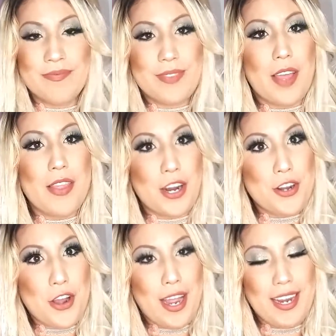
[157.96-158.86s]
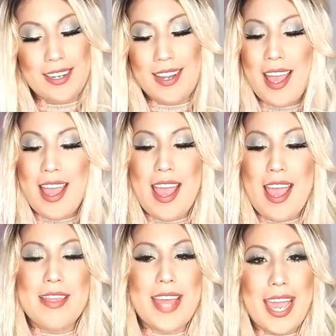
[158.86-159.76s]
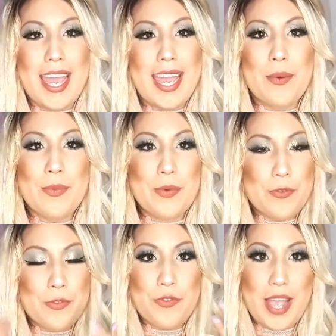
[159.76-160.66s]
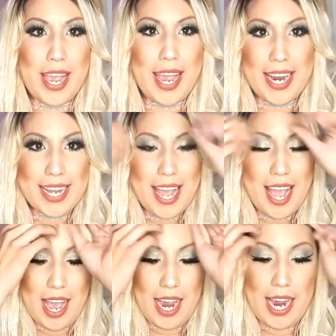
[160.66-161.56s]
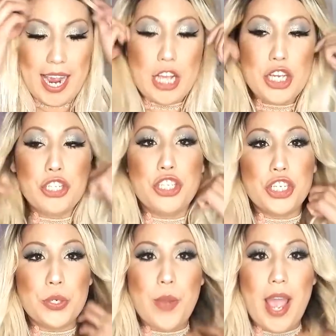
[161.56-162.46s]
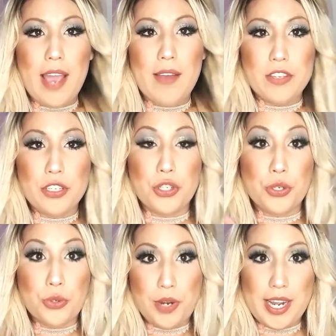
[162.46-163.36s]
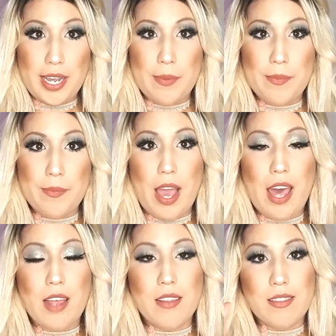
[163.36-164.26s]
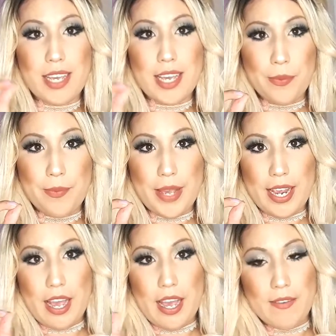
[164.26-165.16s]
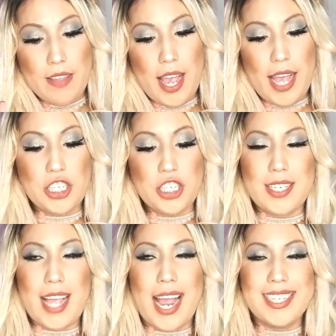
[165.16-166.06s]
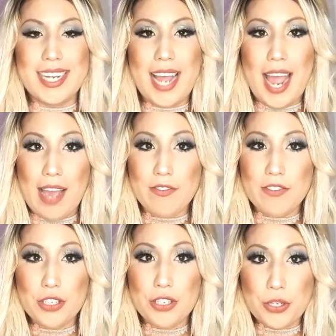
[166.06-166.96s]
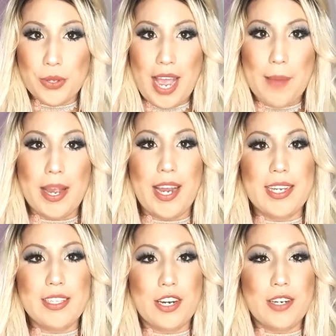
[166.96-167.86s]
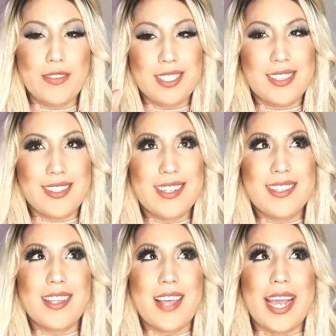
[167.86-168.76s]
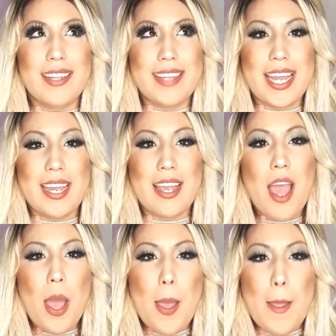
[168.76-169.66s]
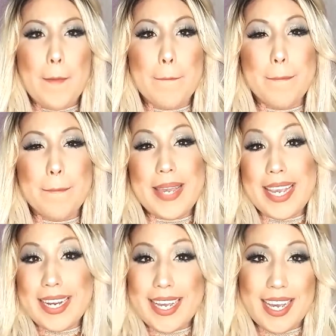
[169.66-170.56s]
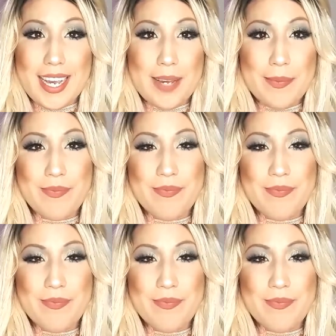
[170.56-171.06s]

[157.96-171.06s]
they're not. They will fit any eye. You do have to trim a little bit of the edges. I did have to do that. My eyes are just slightly medium